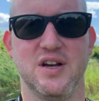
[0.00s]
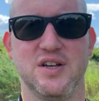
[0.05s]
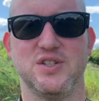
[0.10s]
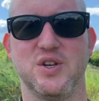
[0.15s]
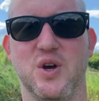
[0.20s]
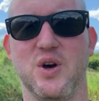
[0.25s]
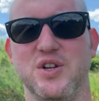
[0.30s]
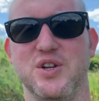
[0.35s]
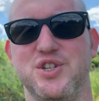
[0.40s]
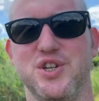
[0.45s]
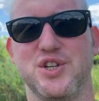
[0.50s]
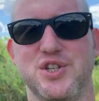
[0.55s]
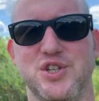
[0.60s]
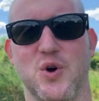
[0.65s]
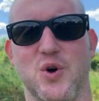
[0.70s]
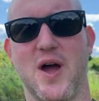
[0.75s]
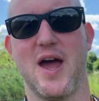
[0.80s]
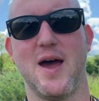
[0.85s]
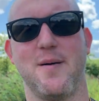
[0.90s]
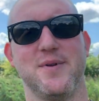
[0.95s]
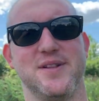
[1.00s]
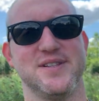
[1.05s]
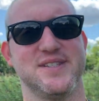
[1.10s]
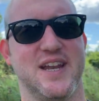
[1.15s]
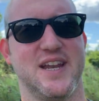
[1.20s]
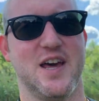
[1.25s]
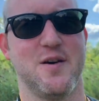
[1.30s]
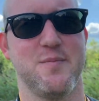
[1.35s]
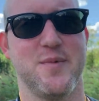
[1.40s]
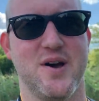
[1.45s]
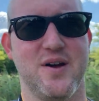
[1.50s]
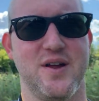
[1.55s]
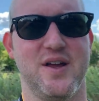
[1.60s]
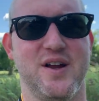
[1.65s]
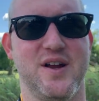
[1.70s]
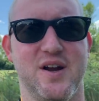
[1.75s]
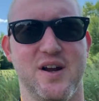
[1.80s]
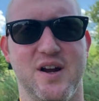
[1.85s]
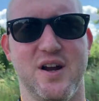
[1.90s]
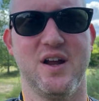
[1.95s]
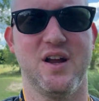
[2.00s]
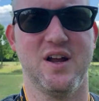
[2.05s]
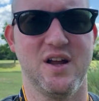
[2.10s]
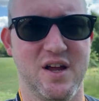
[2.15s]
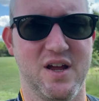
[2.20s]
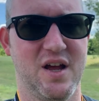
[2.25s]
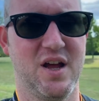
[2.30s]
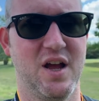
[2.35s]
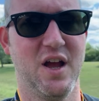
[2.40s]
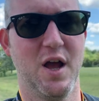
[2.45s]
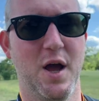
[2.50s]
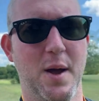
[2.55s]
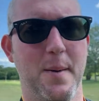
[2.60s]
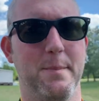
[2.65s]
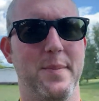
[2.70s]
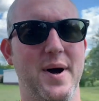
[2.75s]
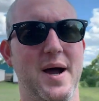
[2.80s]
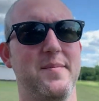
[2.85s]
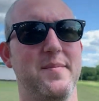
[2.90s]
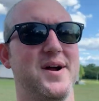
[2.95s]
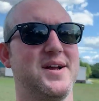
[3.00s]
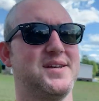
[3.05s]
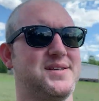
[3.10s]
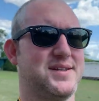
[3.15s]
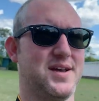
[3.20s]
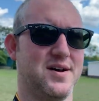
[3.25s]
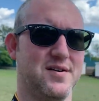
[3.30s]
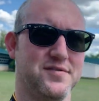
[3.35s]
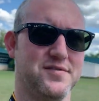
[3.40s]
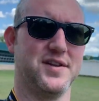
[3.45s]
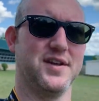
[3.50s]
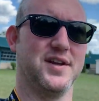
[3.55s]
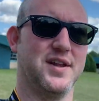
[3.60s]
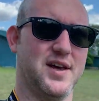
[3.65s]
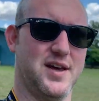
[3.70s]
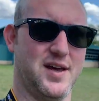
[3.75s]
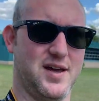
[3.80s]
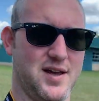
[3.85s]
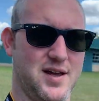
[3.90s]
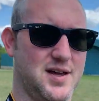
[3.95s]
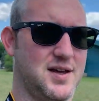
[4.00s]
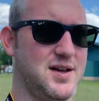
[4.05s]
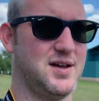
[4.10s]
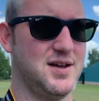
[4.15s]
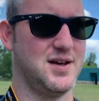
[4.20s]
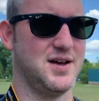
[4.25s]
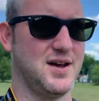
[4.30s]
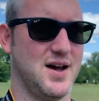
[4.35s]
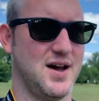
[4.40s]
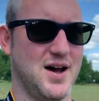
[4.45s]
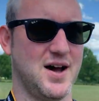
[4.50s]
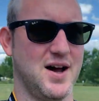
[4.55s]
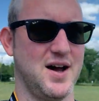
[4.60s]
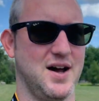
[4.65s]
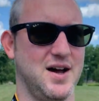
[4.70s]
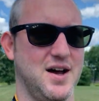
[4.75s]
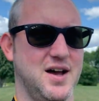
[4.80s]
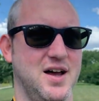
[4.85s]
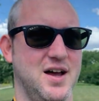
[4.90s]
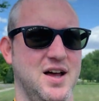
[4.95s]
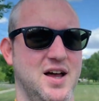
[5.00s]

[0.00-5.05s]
So it just so happens that I'm out here by myself today. Uh,